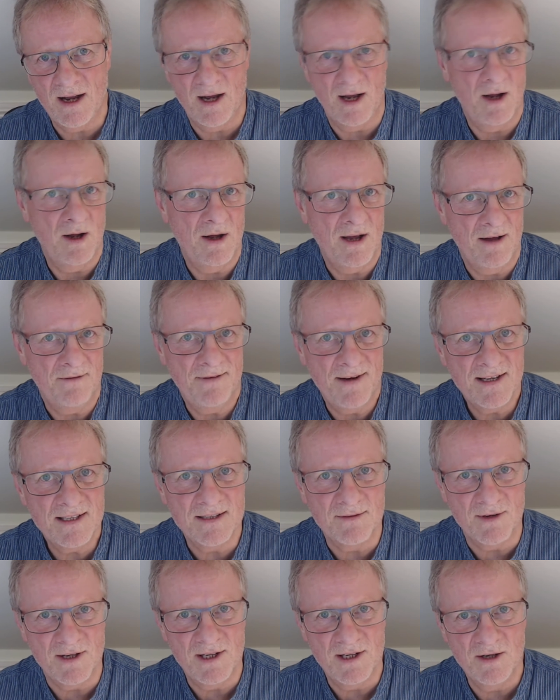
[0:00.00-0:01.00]

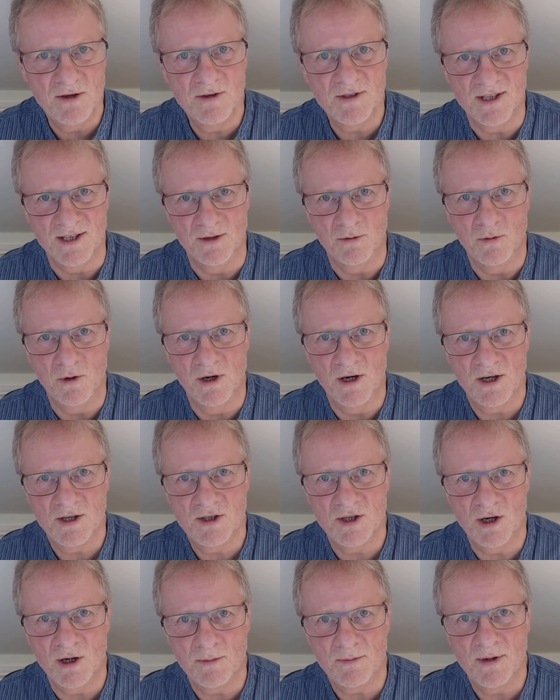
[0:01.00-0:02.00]
effectively using the
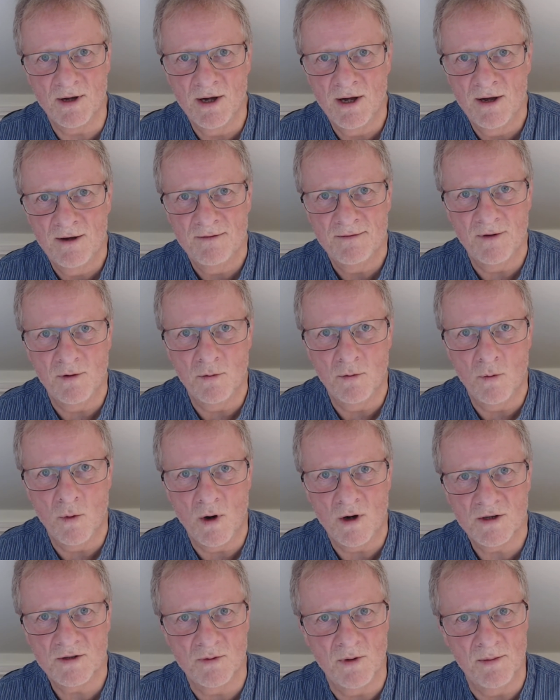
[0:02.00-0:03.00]
workshop for
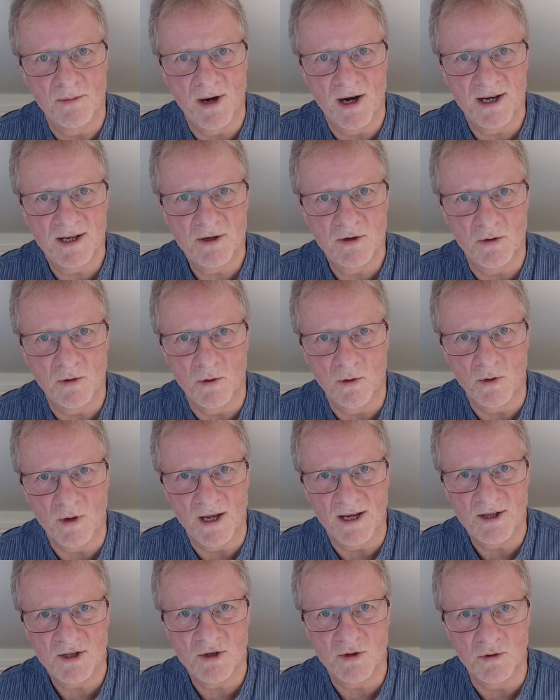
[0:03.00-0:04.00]
what we might call a
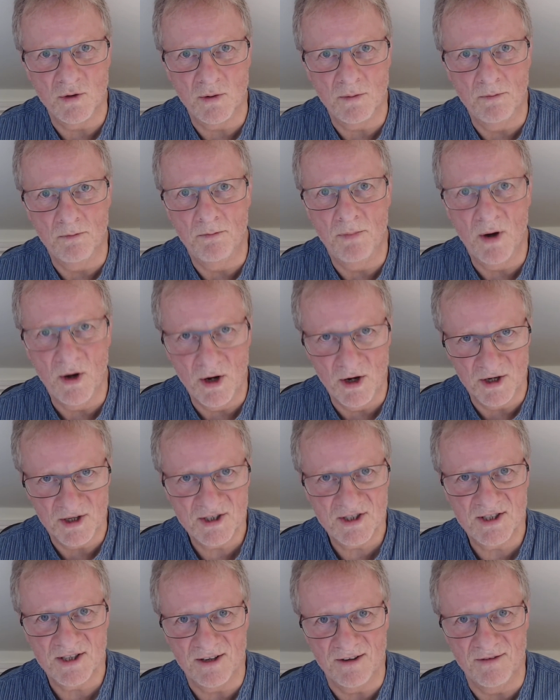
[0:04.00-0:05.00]
short
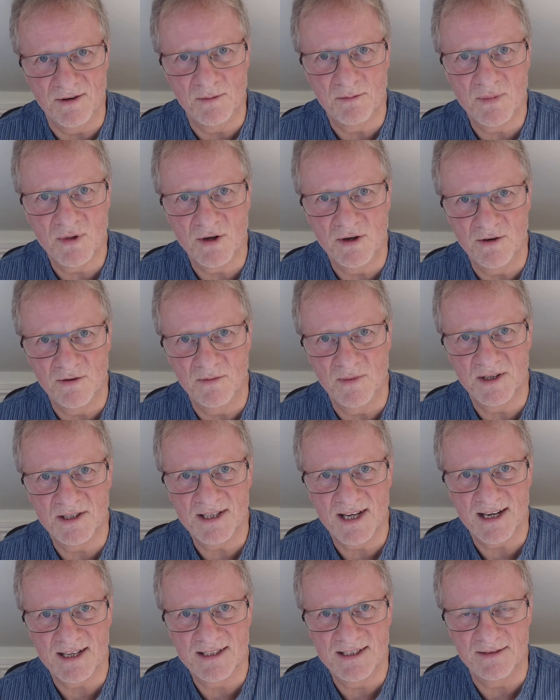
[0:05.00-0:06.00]
burst of improvement
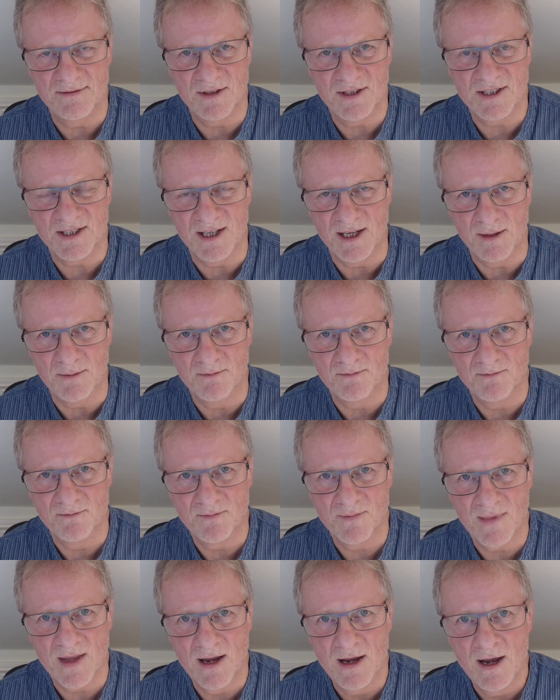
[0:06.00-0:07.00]
activity.
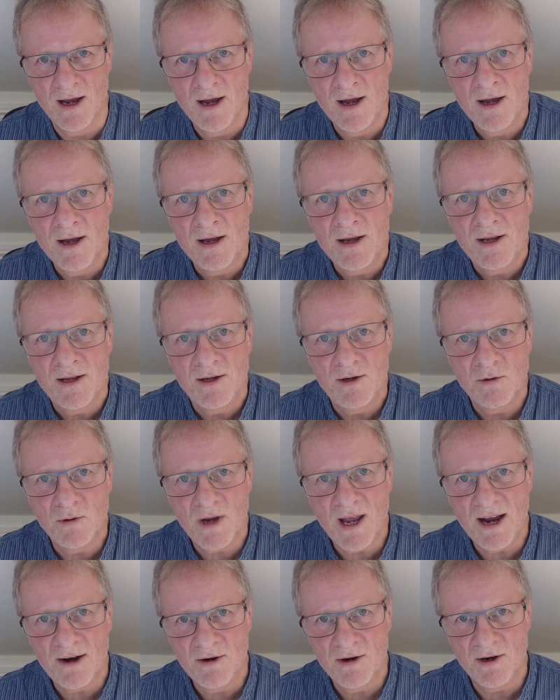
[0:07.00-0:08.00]
You'll
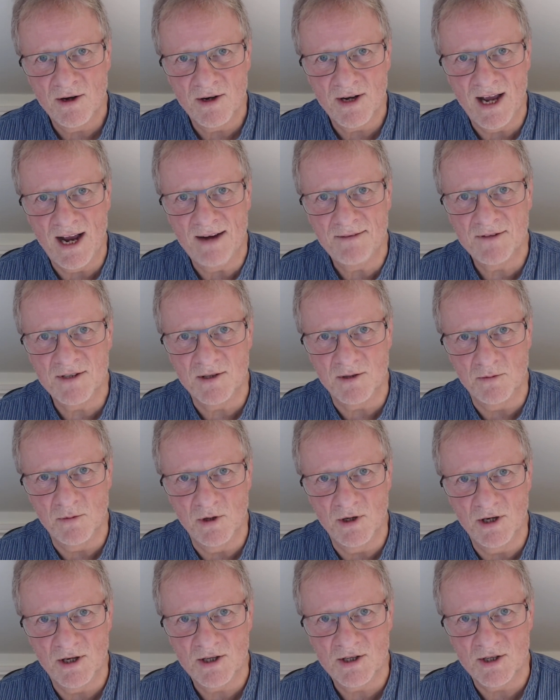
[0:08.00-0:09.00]
carry on after the
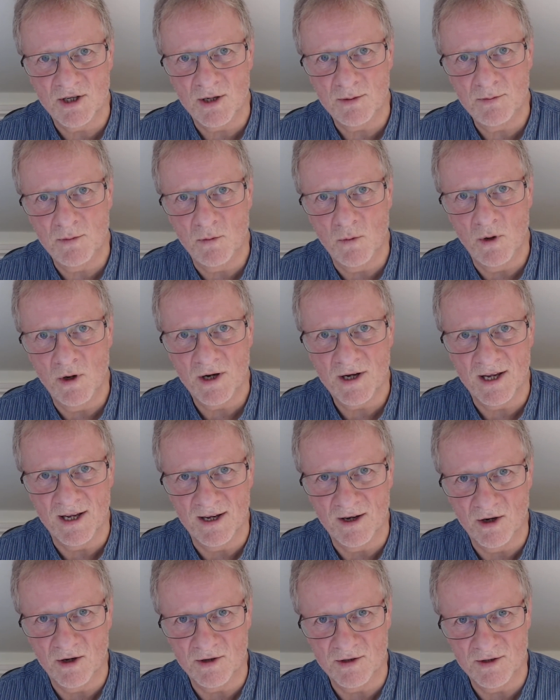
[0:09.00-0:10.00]
workshop working
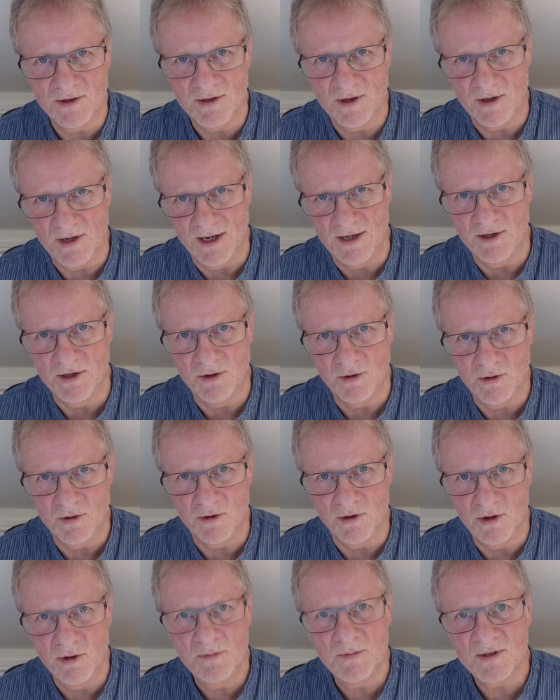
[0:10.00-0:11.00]
on in your
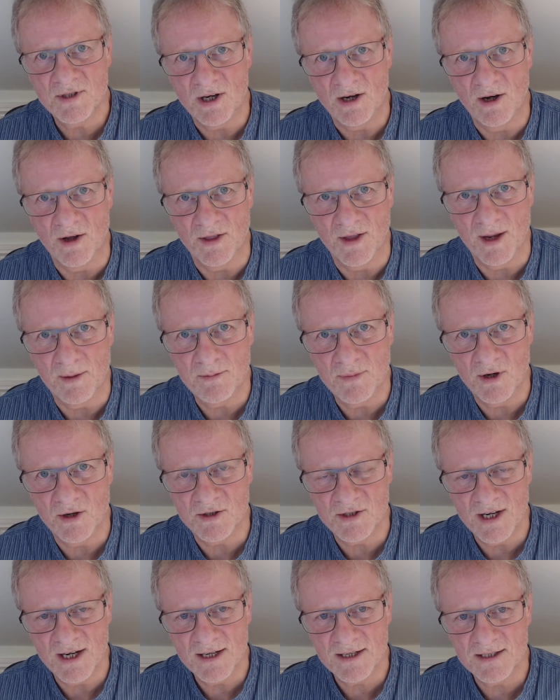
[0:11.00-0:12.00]
groups on that
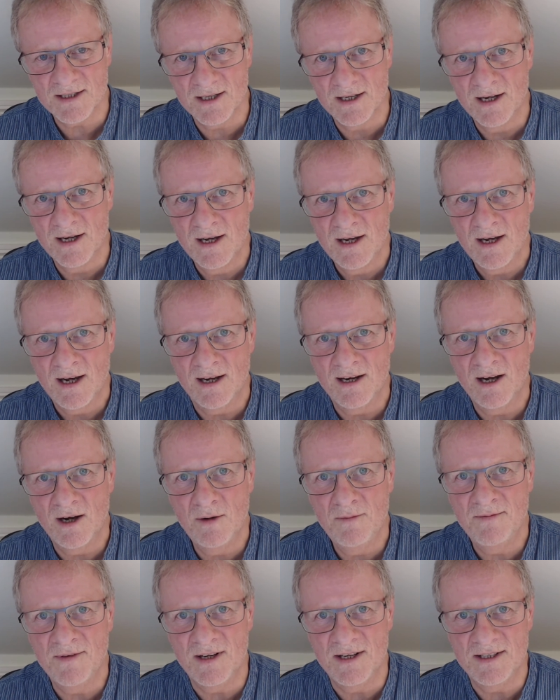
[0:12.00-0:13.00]
project and
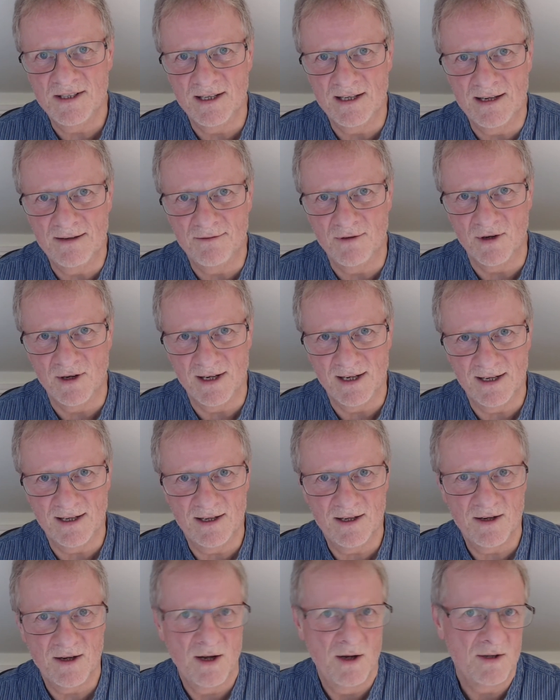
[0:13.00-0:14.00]
hopefully delivering
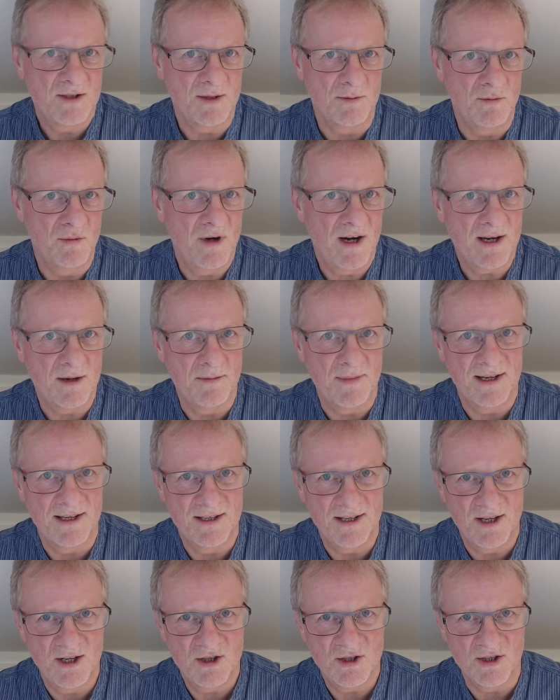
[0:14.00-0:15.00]
some
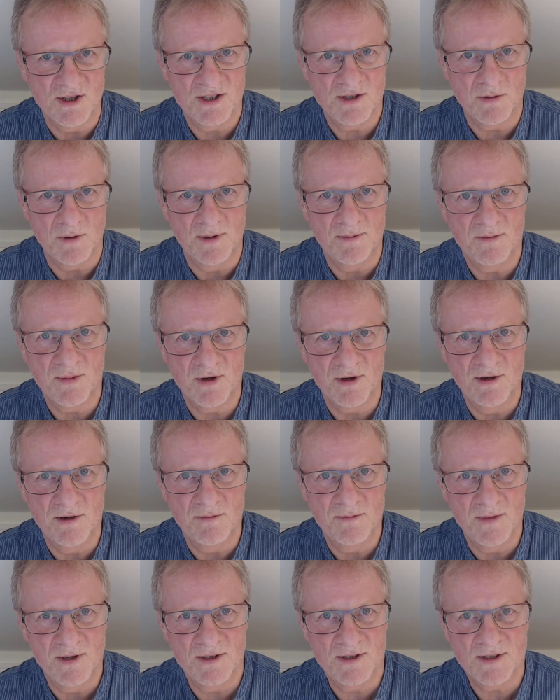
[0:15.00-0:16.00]
recommendations for
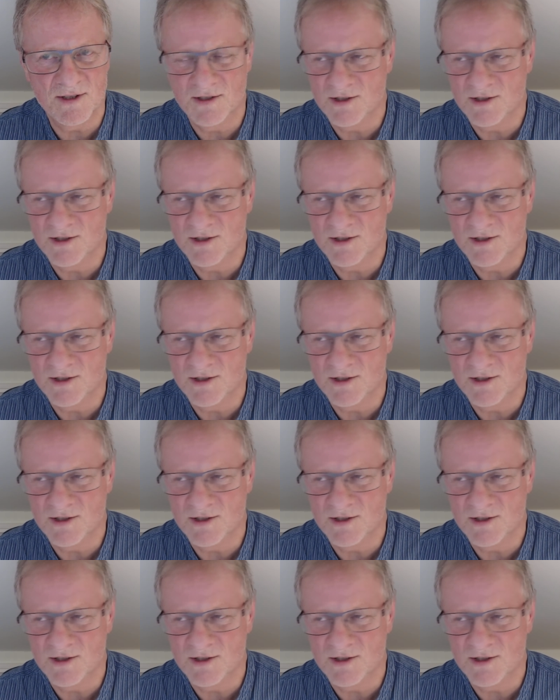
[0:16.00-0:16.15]
improvement to